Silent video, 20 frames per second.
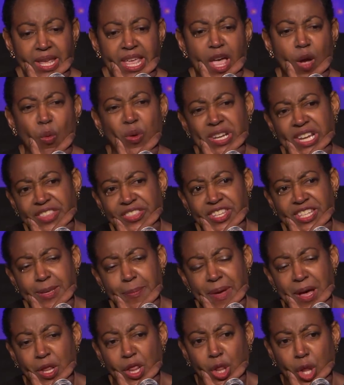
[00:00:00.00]
And when I think
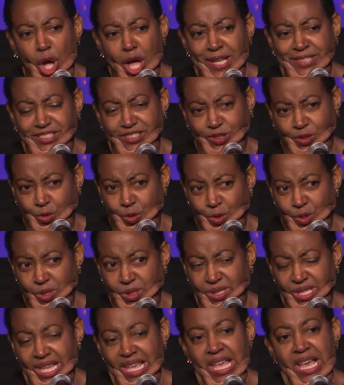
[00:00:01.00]
about law school,
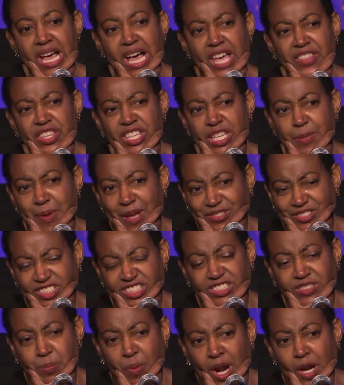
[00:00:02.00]
I think about
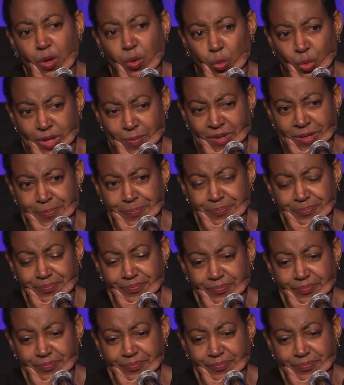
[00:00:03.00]
smart women.